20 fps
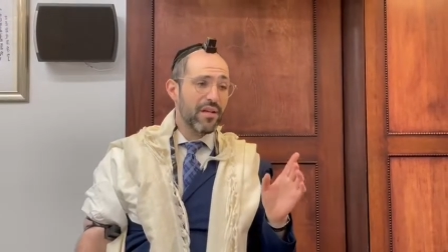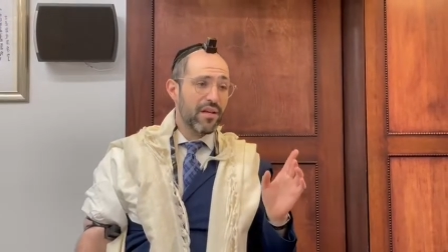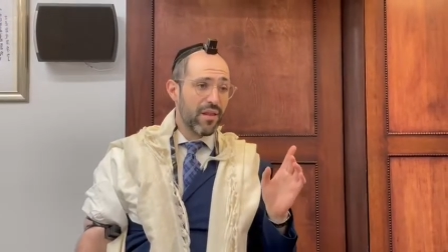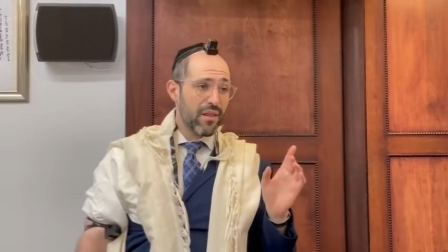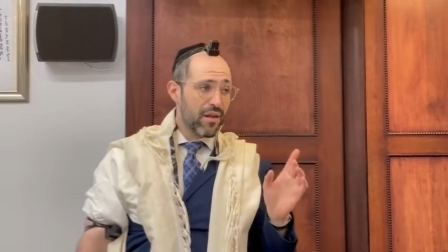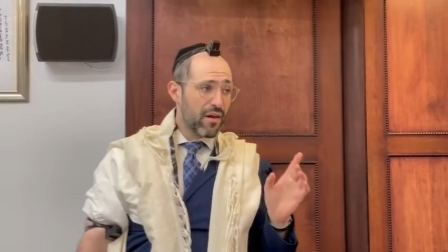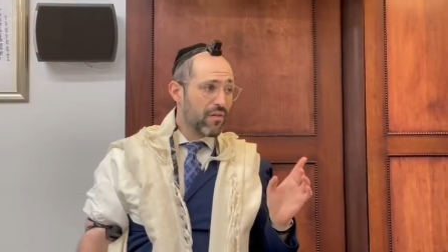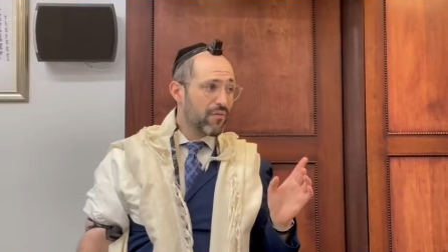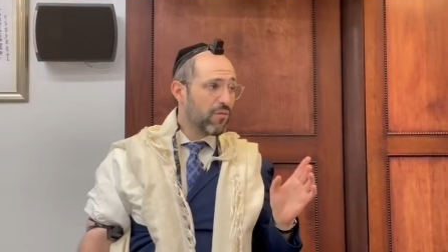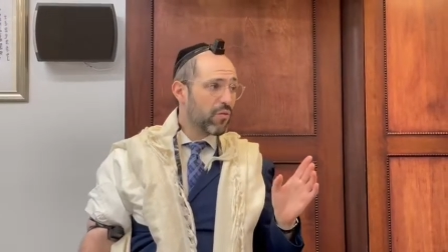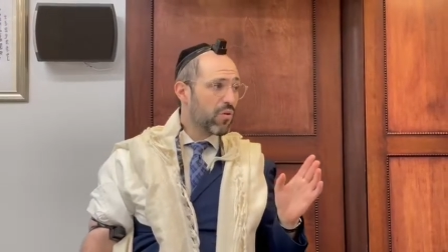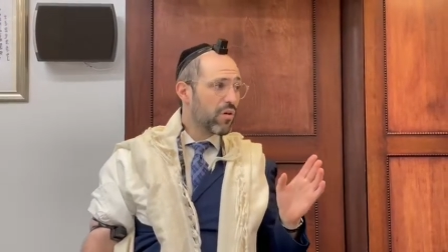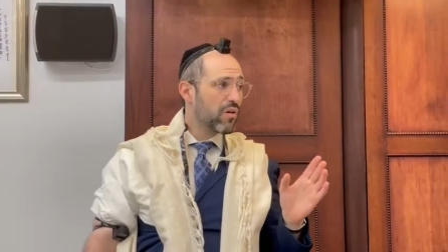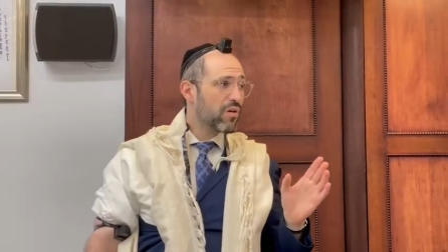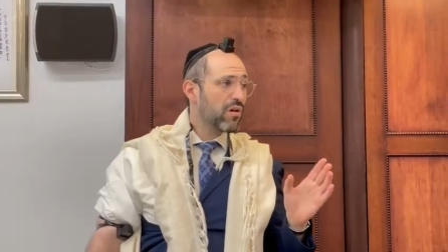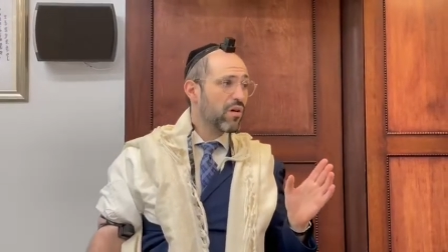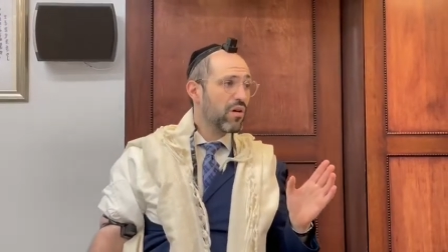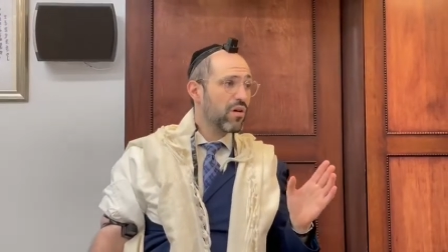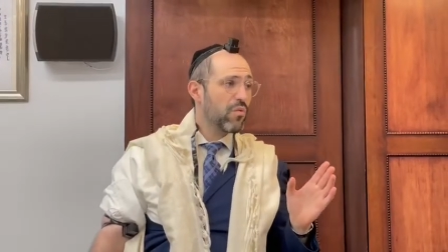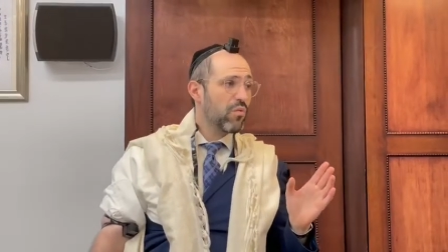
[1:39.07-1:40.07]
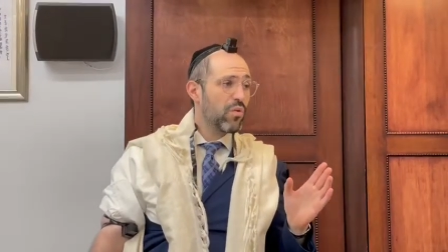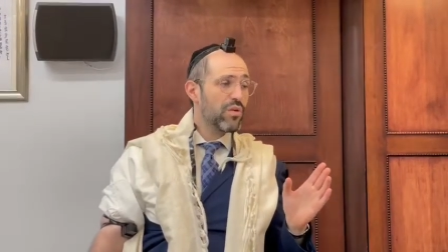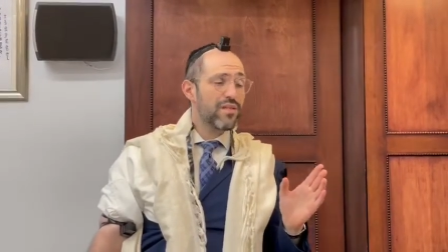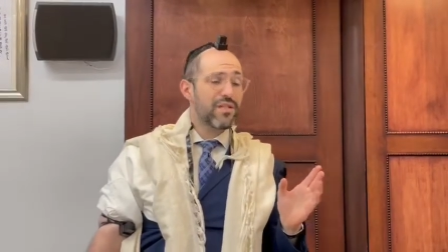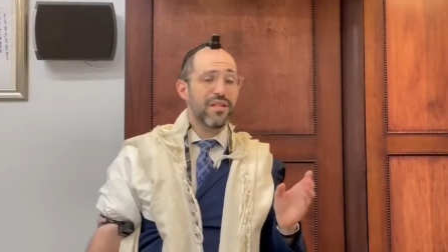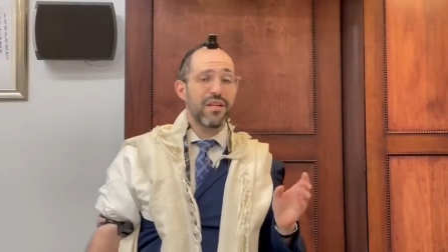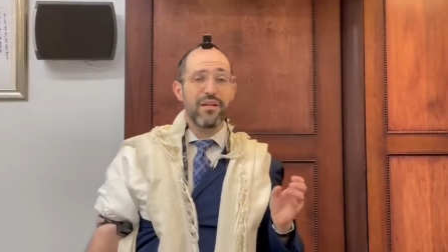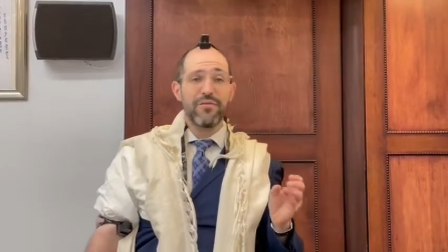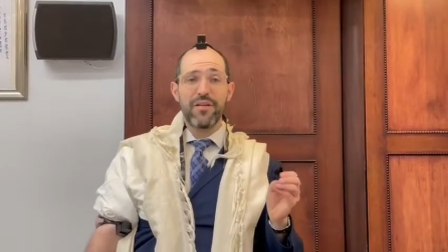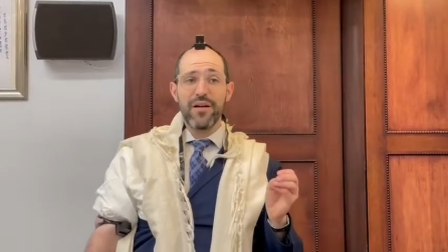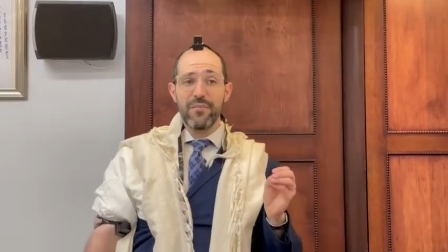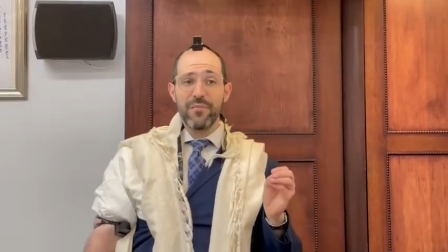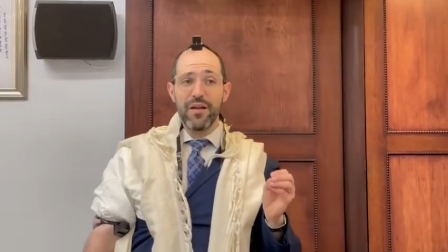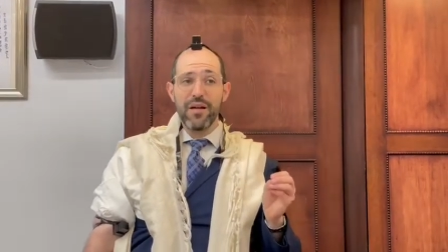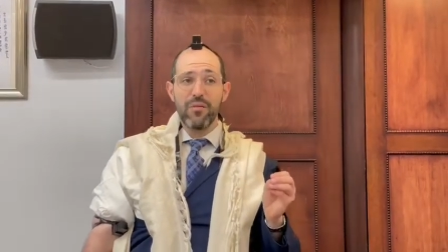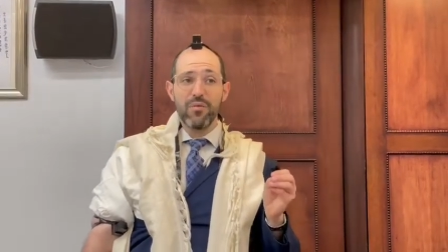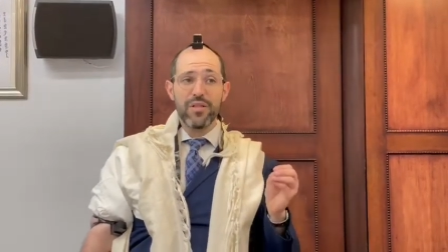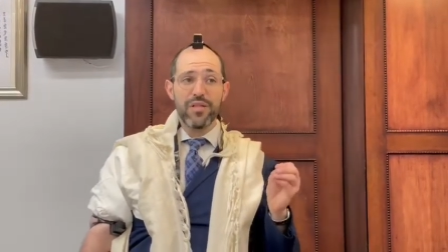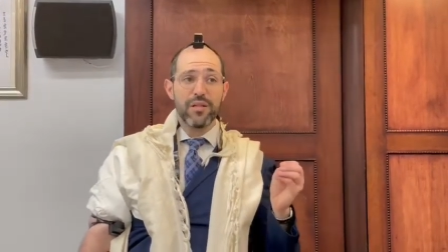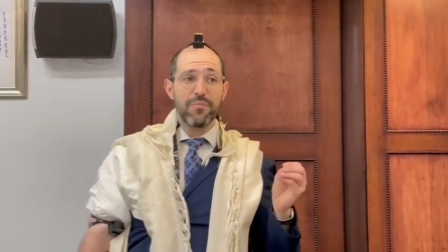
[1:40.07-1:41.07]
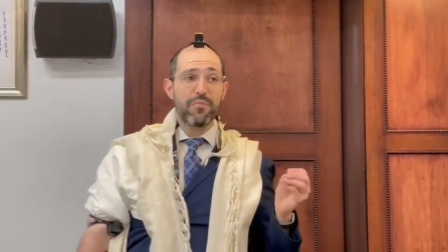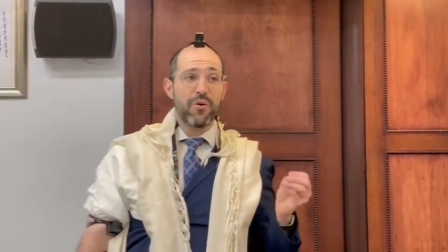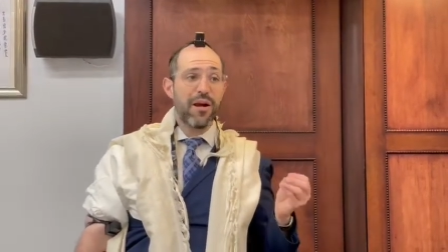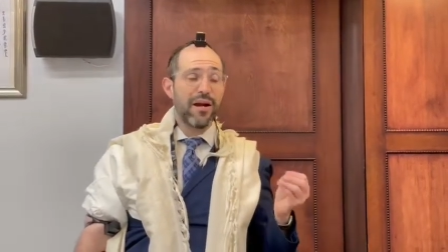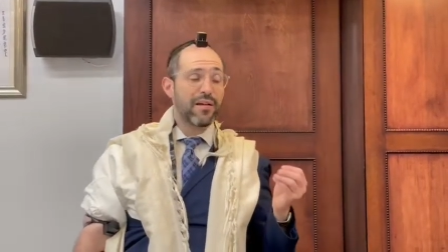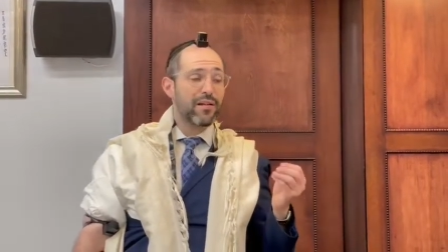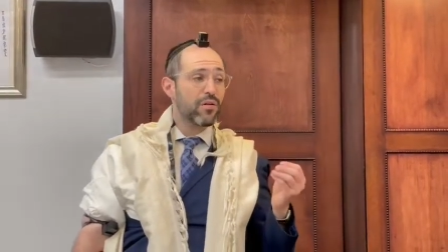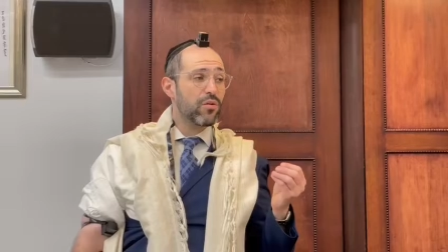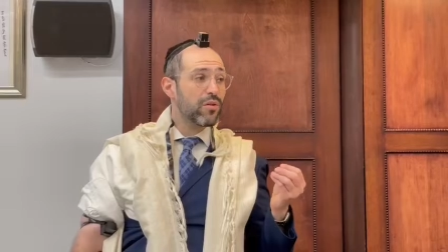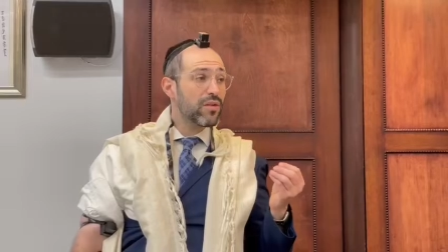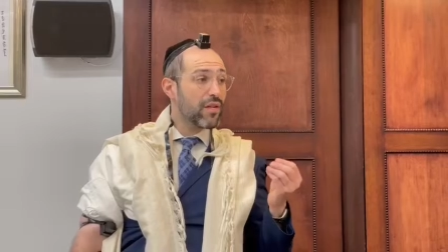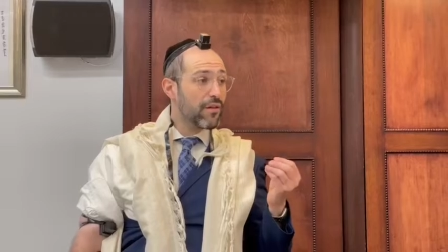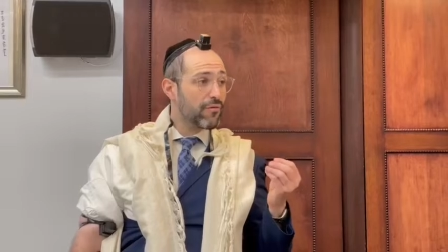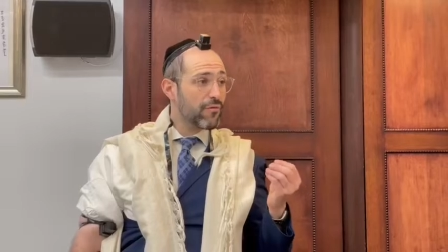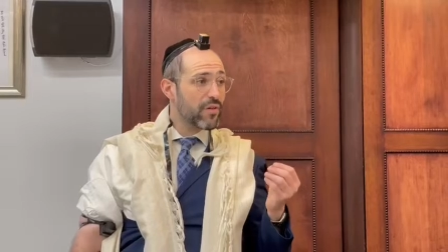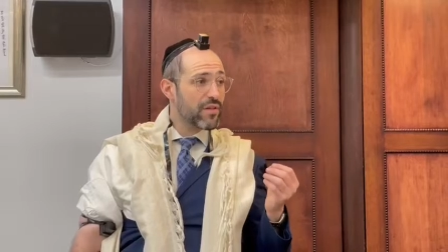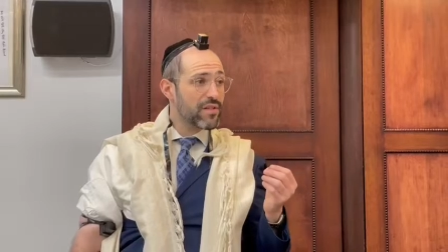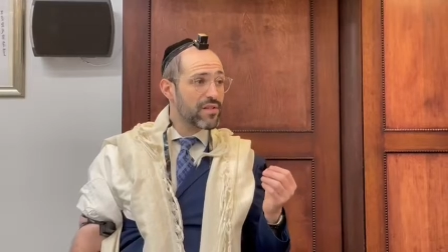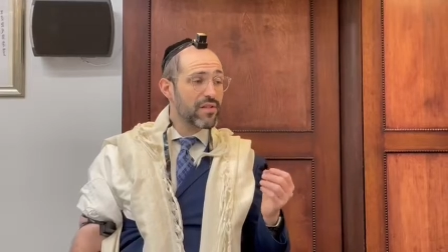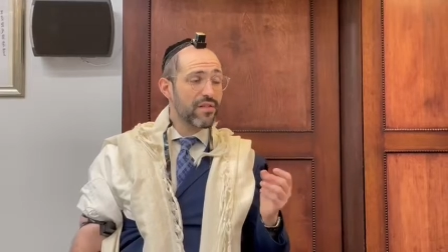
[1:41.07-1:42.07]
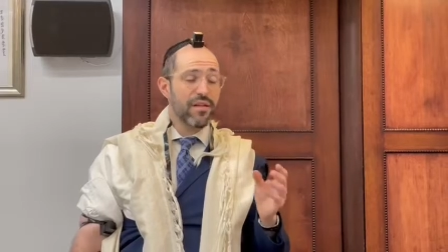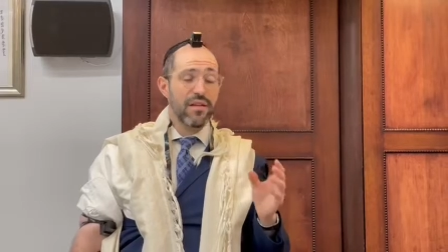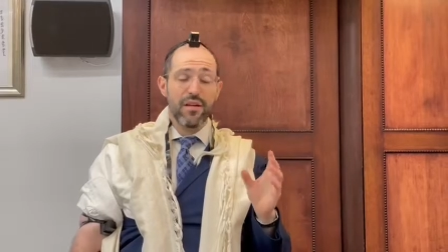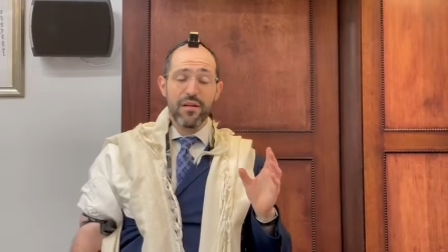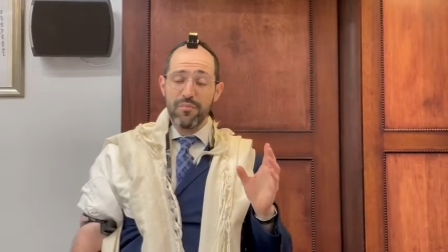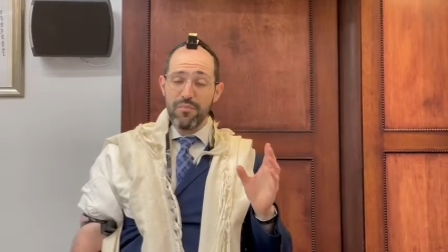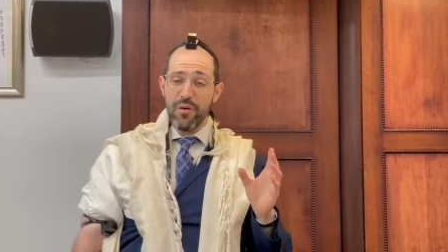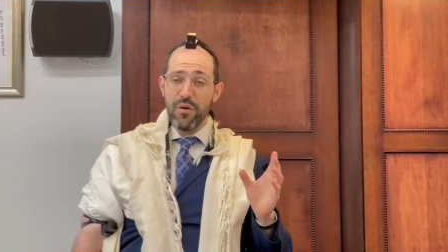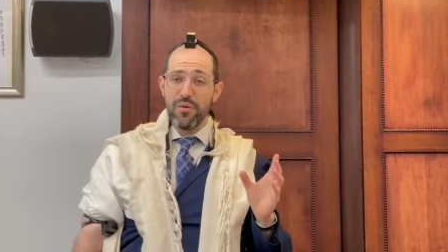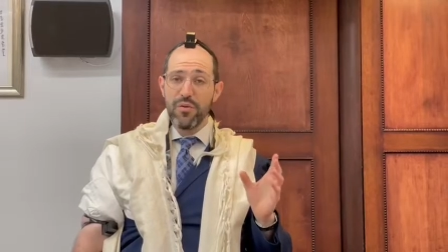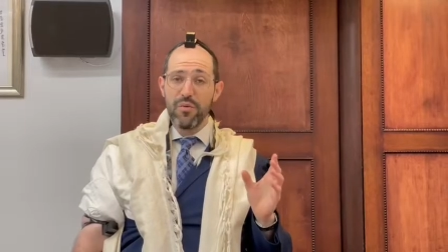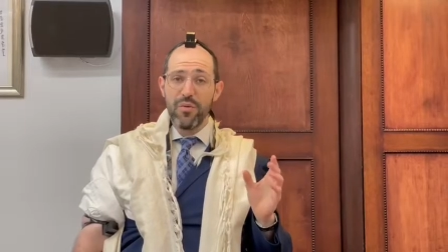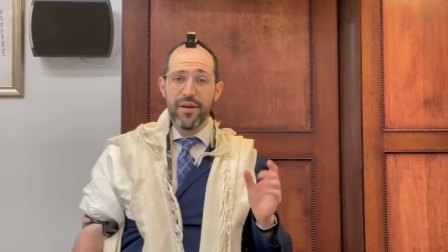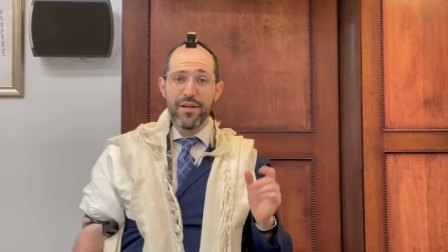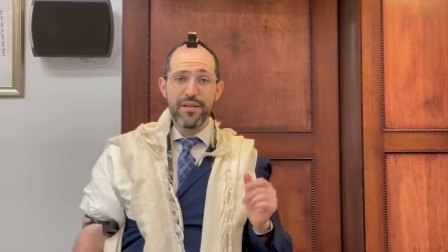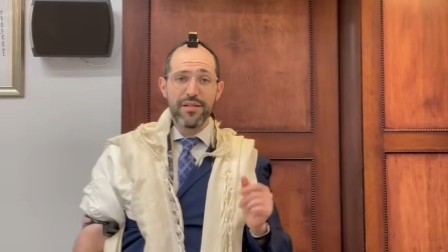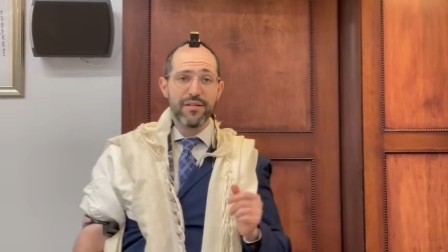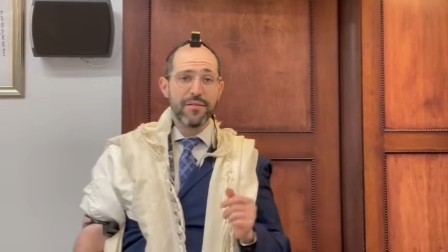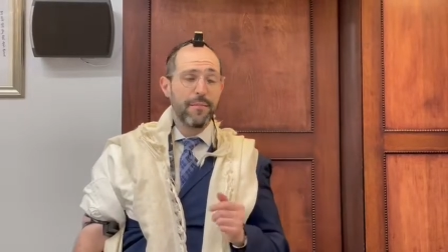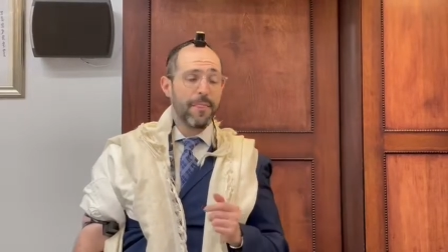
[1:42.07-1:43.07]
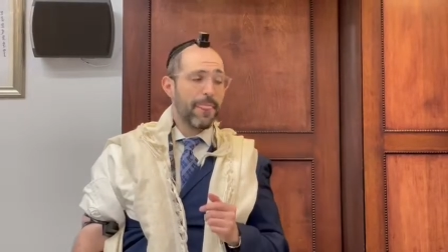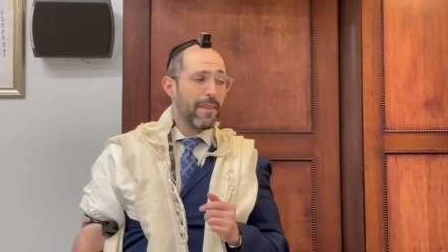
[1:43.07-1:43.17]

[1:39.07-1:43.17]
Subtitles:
Therefore, what's the nafkamina? What's the practical difference both ways?